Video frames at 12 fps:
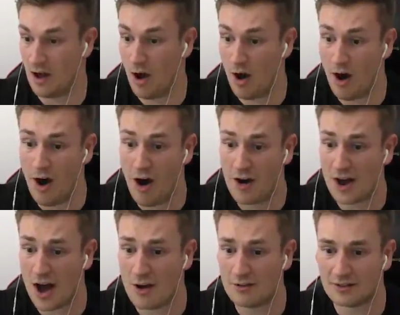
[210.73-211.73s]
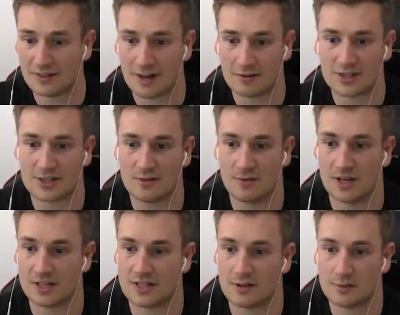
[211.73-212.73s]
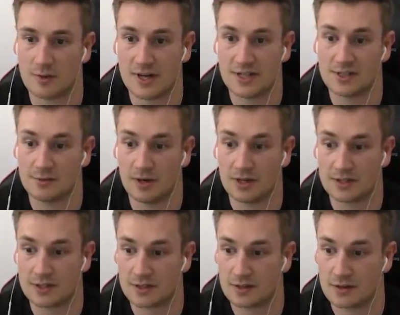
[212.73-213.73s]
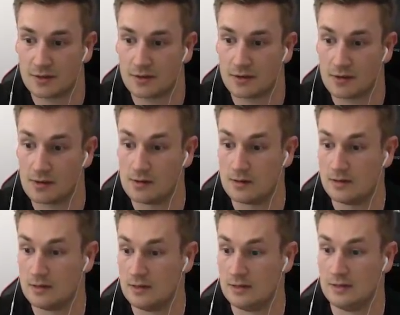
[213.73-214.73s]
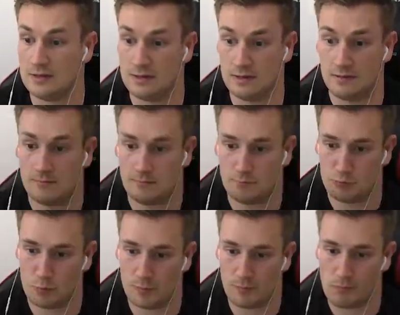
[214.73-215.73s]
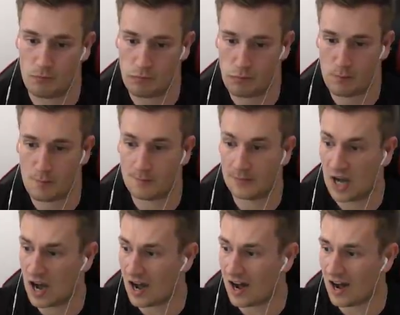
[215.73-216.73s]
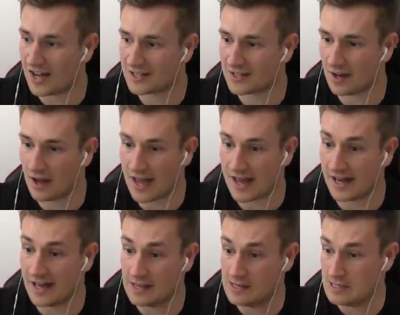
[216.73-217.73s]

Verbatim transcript: Oh no! That was too right, much. That was wait, way too wait much. Wait for that bounce. Right, cross it in, cross it in. I'm waiting for the cross. Here we go. Here oh, we go. I, I Here we go. It.